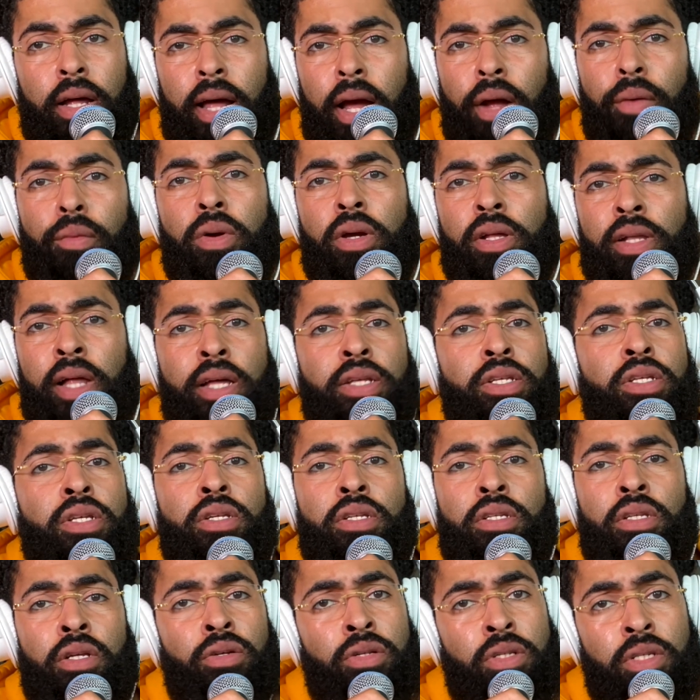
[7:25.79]
I realized he's
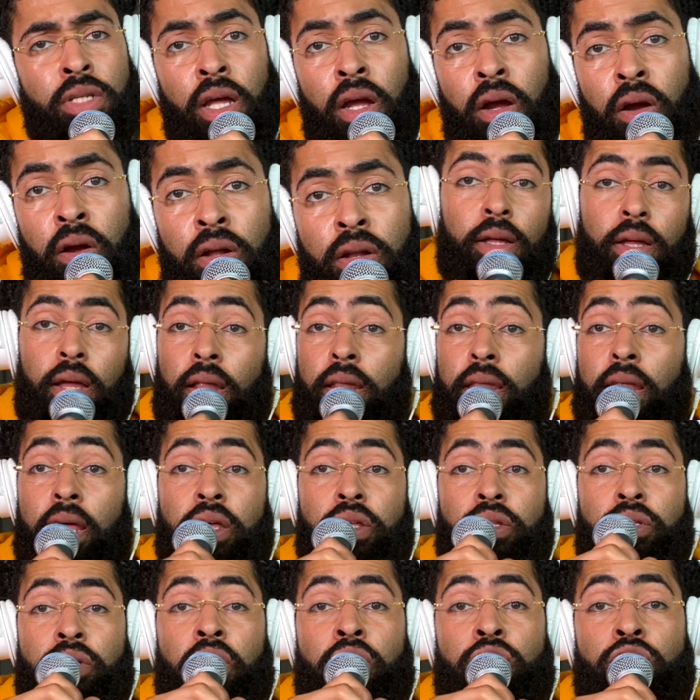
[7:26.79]
still staring, and then he
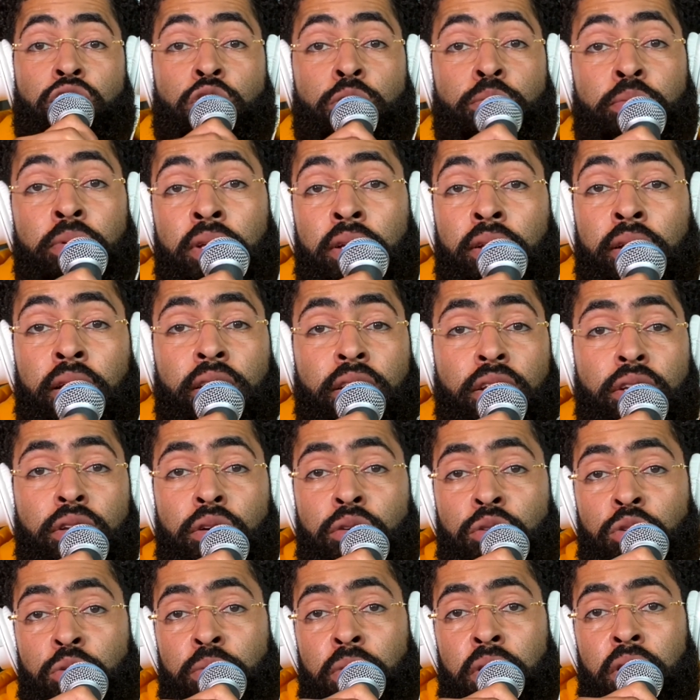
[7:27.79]
starts to speak like he
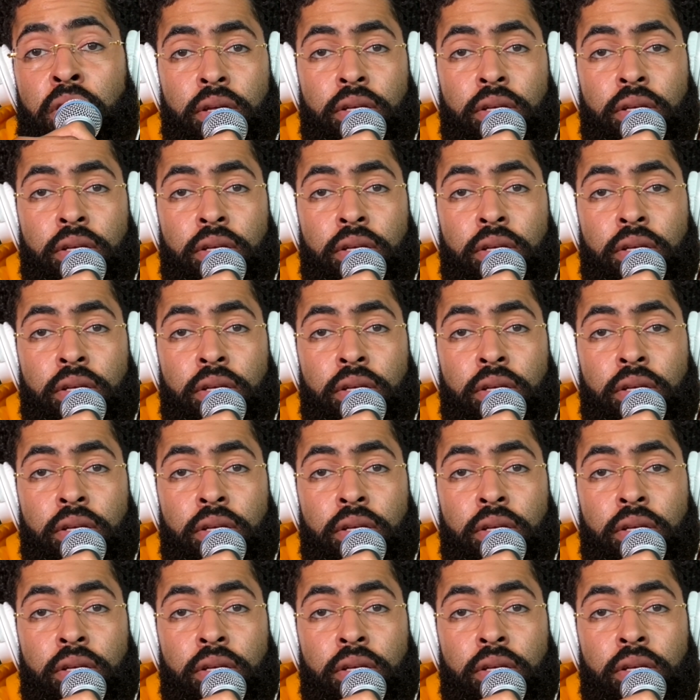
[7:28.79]
knows me.